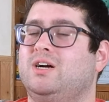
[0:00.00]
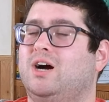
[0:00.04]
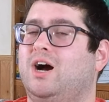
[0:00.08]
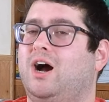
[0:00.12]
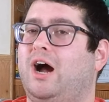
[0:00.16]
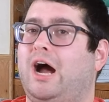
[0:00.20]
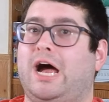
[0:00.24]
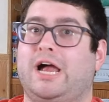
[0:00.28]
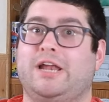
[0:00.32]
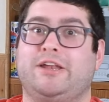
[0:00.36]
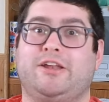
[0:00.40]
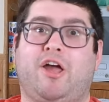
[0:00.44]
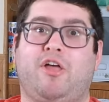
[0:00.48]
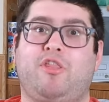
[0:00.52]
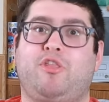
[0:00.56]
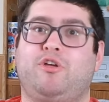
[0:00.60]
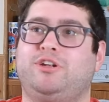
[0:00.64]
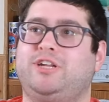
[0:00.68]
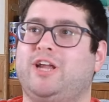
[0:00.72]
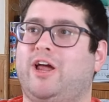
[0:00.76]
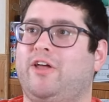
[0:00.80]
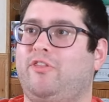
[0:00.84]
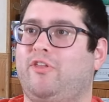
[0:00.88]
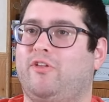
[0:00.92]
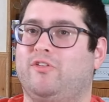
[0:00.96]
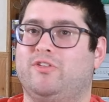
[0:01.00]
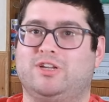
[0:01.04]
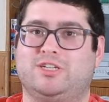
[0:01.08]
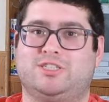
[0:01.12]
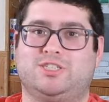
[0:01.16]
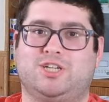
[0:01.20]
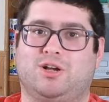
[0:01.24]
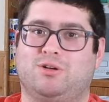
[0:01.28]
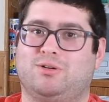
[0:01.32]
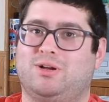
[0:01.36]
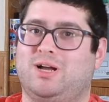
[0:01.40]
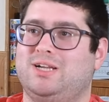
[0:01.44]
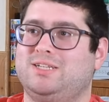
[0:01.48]
Another death on this
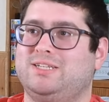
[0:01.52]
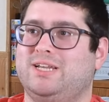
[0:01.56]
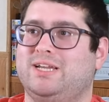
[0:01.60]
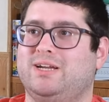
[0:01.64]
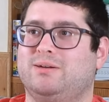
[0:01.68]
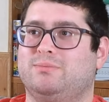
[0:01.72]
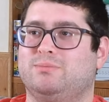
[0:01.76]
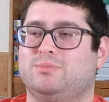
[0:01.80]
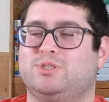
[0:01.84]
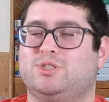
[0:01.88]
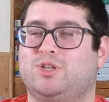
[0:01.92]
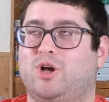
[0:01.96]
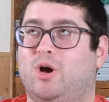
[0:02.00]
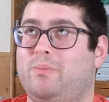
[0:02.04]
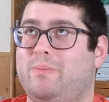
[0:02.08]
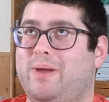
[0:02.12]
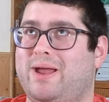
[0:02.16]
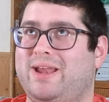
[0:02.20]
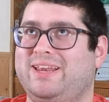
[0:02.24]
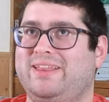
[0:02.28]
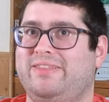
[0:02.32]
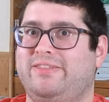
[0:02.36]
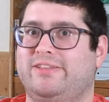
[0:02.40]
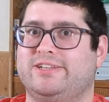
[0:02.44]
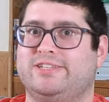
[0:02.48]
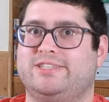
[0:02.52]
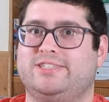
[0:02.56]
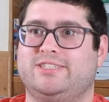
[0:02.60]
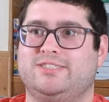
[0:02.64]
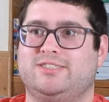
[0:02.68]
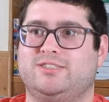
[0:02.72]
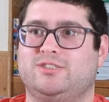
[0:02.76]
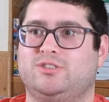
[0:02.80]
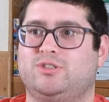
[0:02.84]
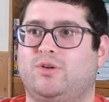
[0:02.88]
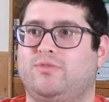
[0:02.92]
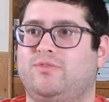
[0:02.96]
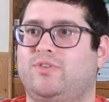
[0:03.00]
show. Goddamn, so many this season
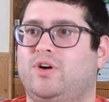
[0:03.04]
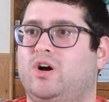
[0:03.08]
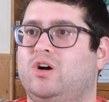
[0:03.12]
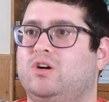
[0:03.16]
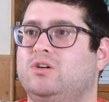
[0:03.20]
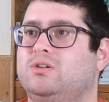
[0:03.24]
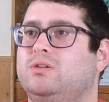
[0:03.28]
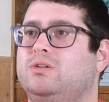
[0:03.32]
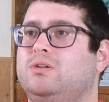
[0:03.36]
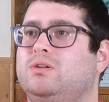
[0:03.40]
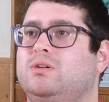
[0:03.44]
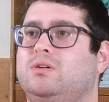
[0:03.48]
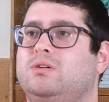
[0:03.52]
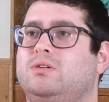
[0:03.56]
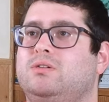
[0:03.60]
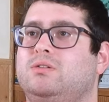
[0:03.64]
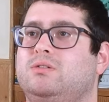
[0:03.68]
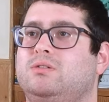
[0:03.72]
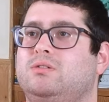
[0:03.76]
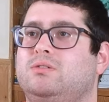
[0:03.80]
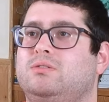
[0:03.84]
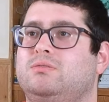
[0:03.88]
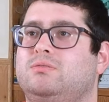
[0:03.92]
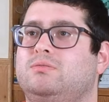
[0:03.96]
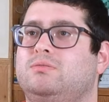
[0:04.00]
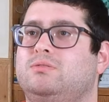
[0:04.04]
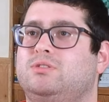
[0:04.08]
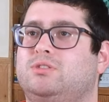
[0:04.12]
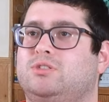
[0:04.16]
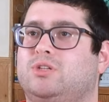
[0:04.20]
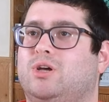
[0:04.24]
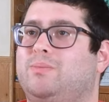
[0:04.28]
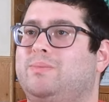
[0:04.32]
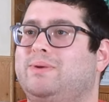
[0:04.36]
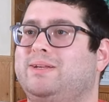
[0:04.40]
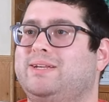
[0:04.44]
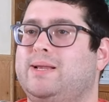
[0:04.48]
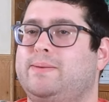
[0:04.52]
so far. So
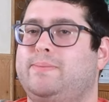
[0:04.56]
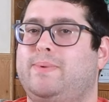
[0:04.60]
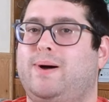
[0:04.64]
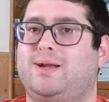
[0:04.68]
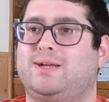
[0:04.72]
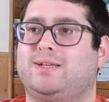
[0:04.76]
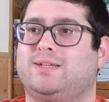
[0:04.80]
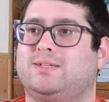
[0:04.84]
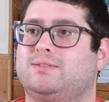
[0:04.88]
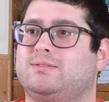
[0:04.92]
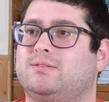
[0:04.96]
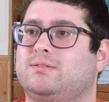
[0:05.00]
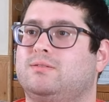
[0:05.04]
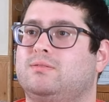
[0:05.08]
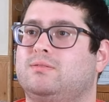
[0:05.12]
many dead bodies.